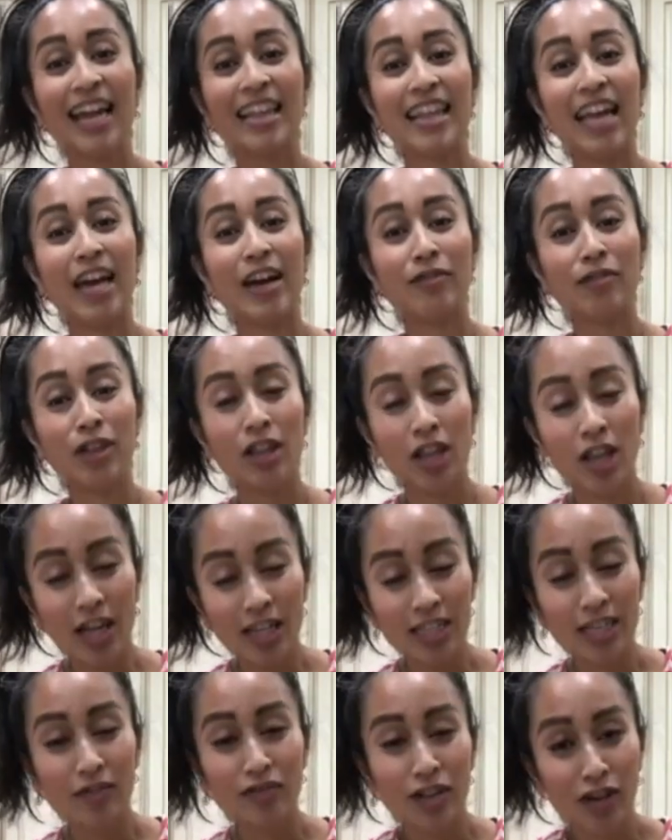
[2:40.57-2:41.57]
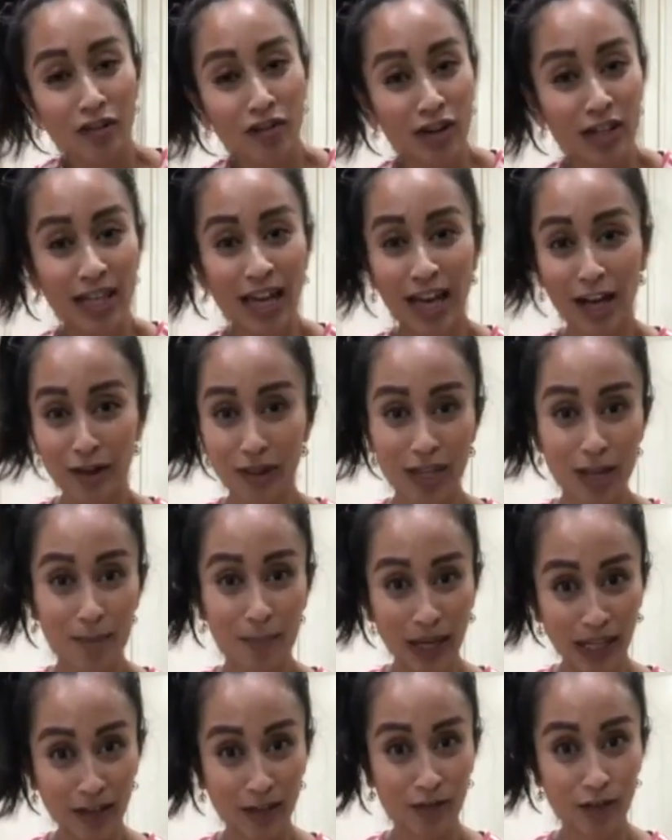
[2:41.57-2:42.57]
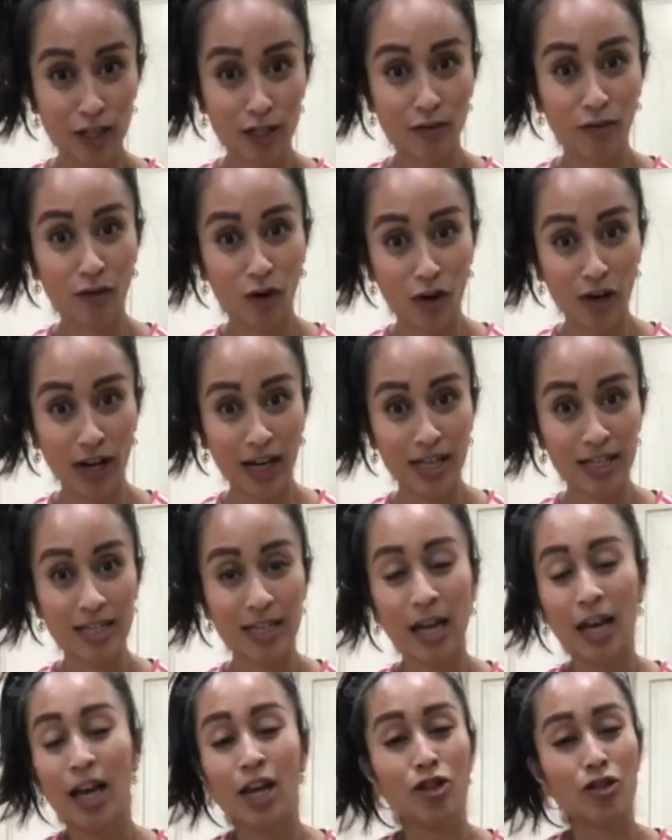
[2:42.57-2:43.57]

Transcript: they have lots of different healthy benefits for us.